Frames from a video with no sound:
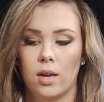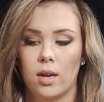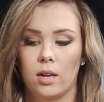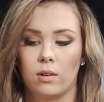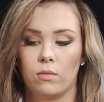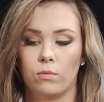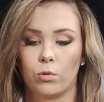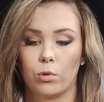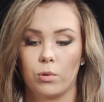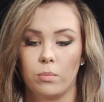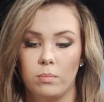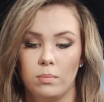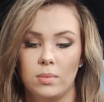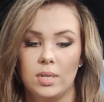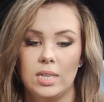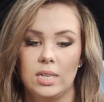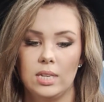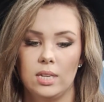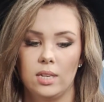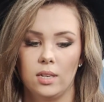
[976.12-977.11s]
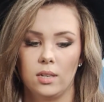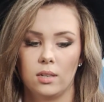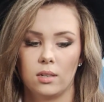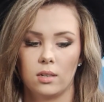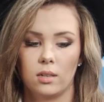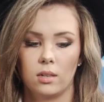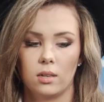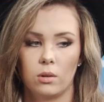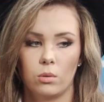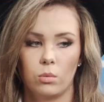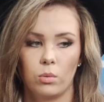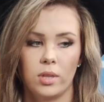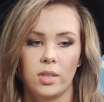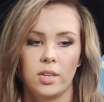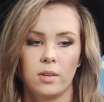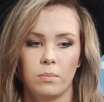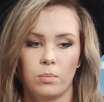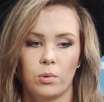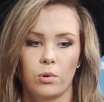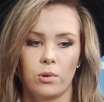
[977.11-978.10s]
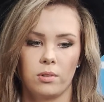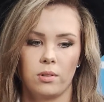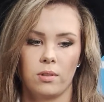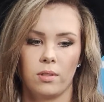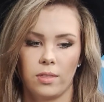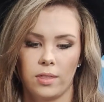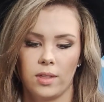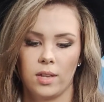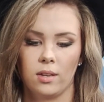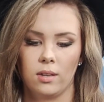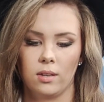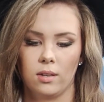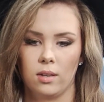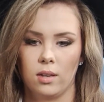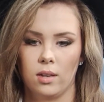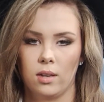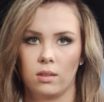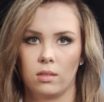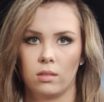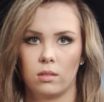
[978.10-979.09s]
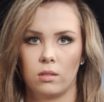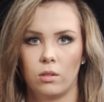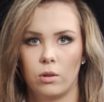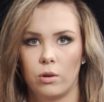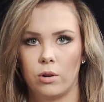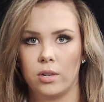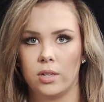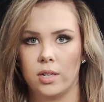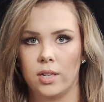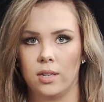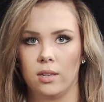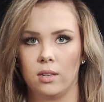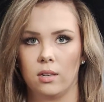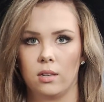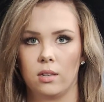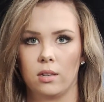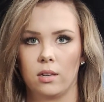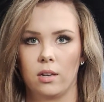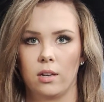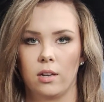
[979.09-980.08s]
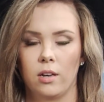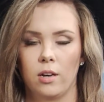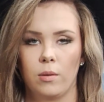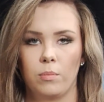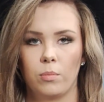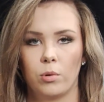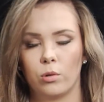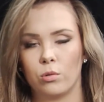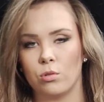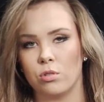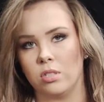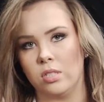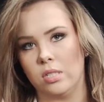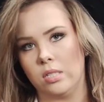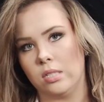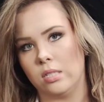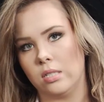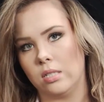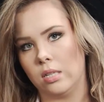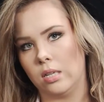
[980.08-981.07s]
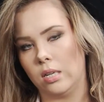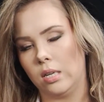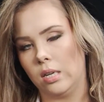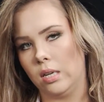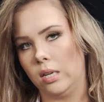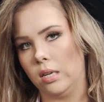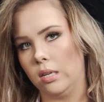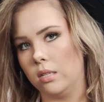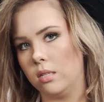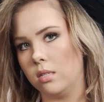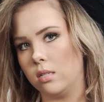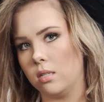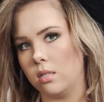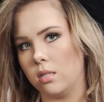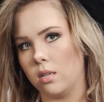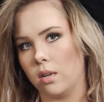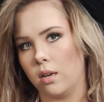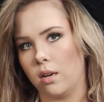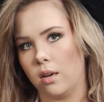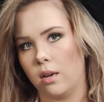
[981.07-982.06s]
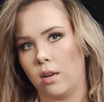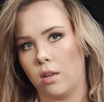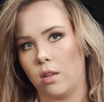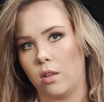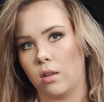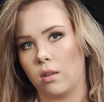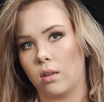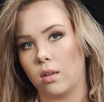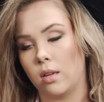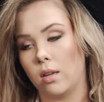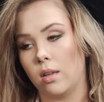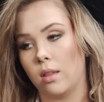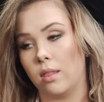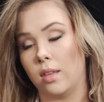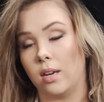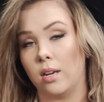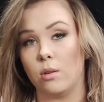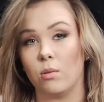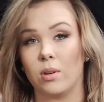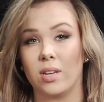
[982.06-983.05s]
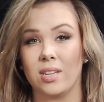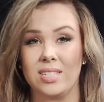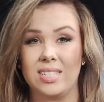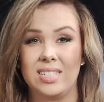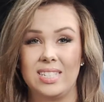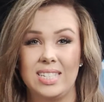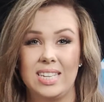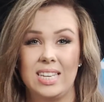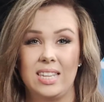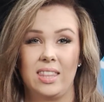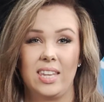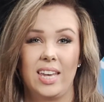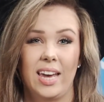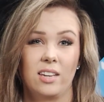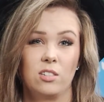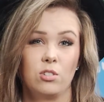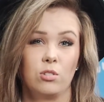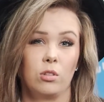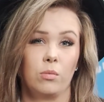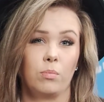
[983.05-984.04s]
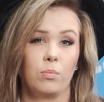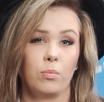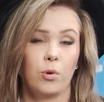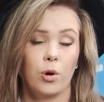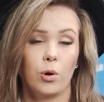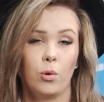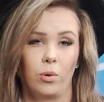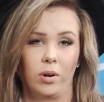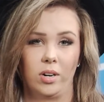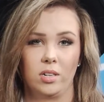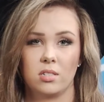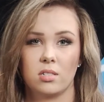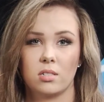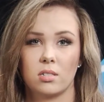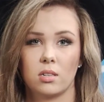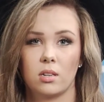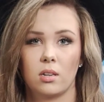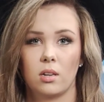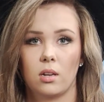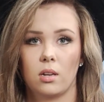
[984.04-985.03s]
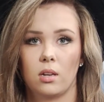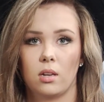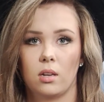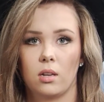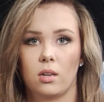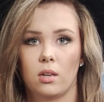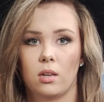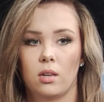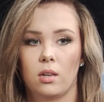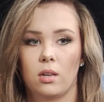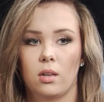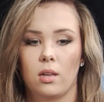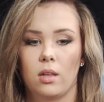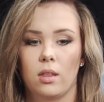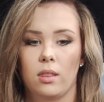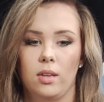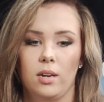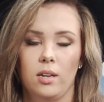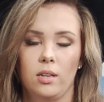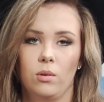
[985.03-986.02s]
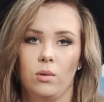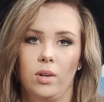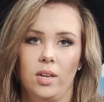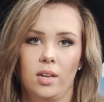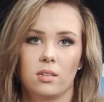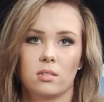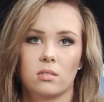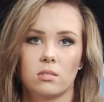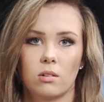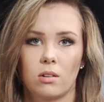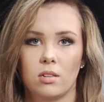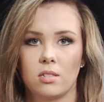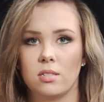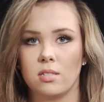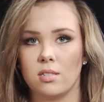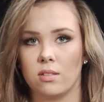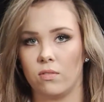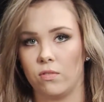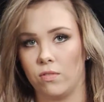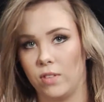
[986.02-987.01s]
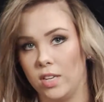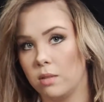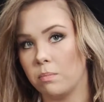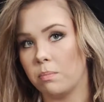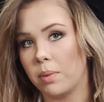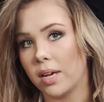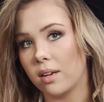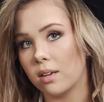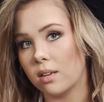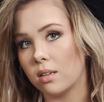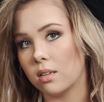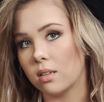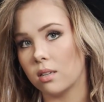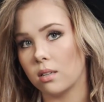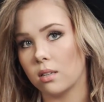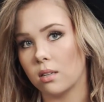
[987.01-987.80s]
And for me, really important thing in the learning uh, process is uh, that you can see the actual progress, that you get constant feedback,